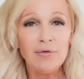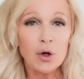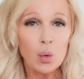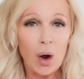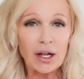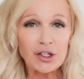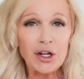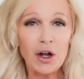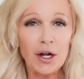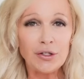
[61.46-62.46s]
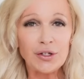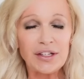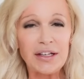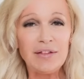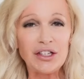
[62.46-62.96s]
you're watching on your
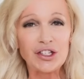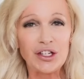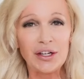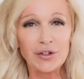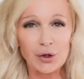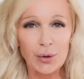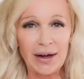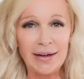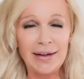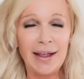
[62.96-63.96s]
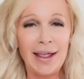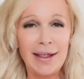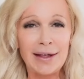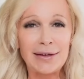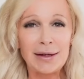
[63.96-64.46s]
TV screen,
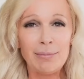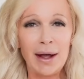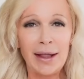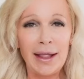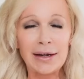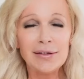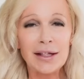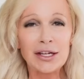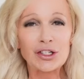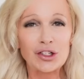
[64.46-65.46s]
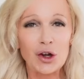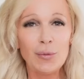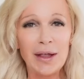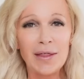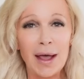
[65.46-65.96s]
and my analytics show
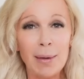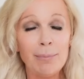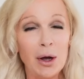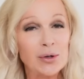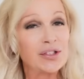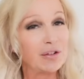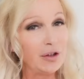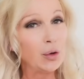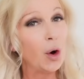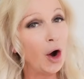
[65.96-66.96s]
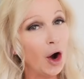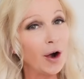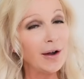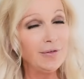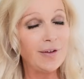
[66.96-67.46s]
me that most of you
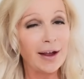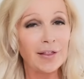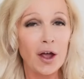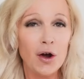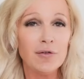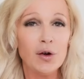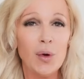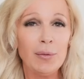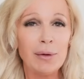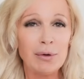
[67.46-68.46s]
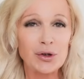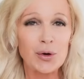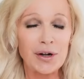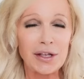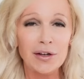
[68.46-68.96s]
are, in fact, the overwhelming
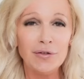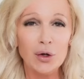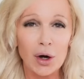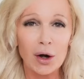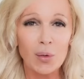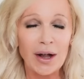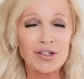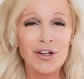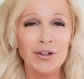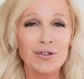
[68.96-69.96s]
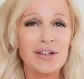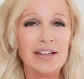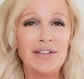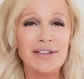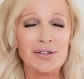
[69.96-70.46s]
majority of you are watching on your
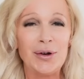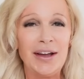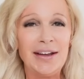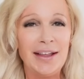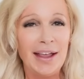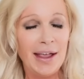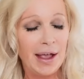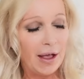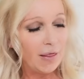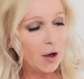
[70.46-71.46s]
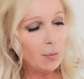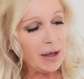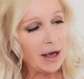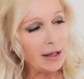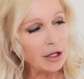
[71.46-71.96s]
TV screen, there'll
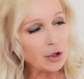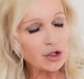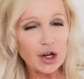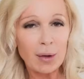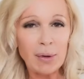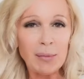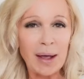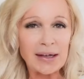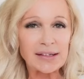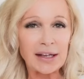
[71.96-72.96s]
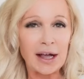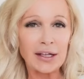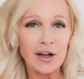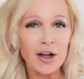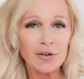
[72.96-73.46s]
be a little shopping basket
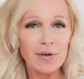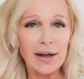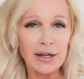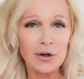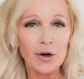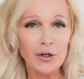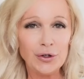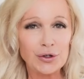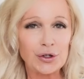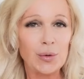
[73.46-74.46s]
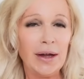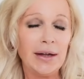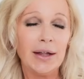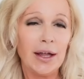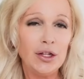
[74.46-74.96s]
icon right here on your screen,
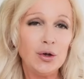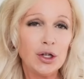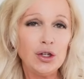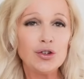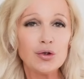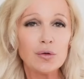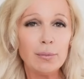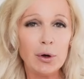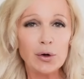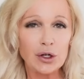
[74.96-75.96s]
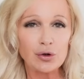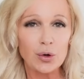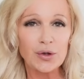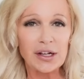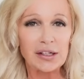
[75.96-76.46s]
and you can use your remote
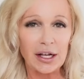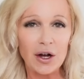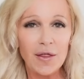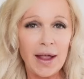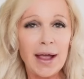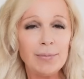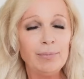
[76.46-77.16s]
control to click on that.